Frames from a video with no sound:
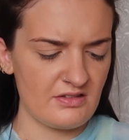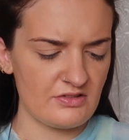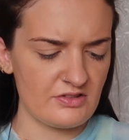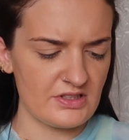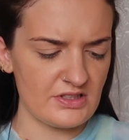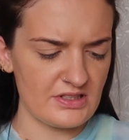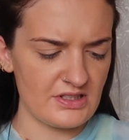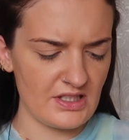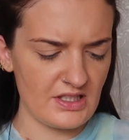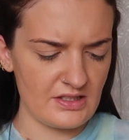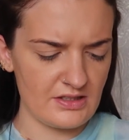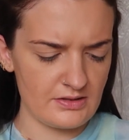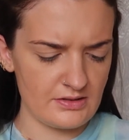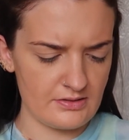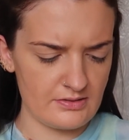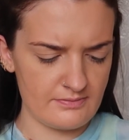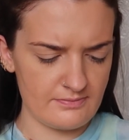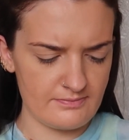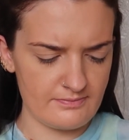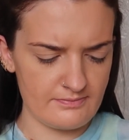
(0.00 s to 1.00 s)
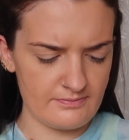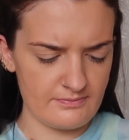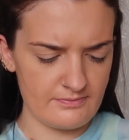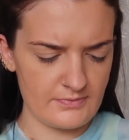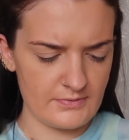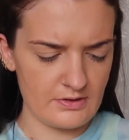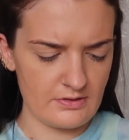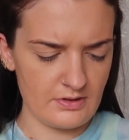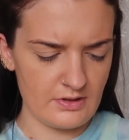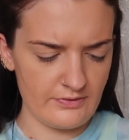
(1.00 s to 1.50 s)
She says,
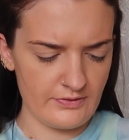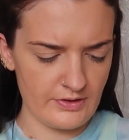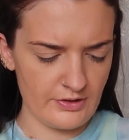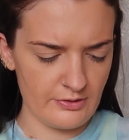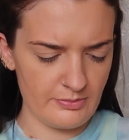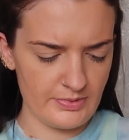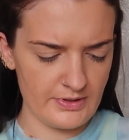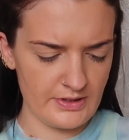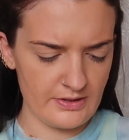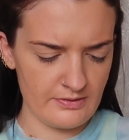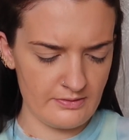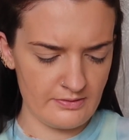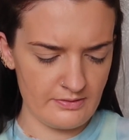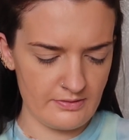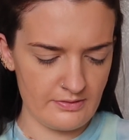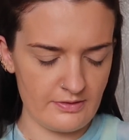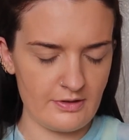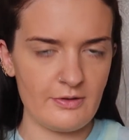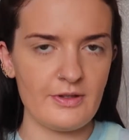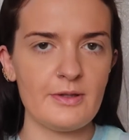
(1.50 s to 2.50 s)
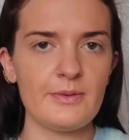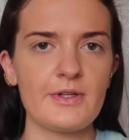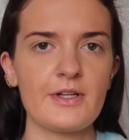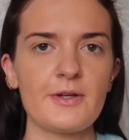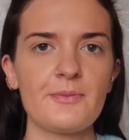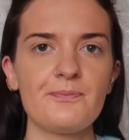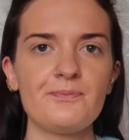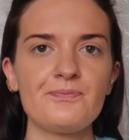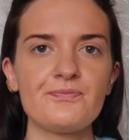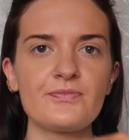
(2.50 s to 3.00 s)
I can't even open it. Oh, there we go.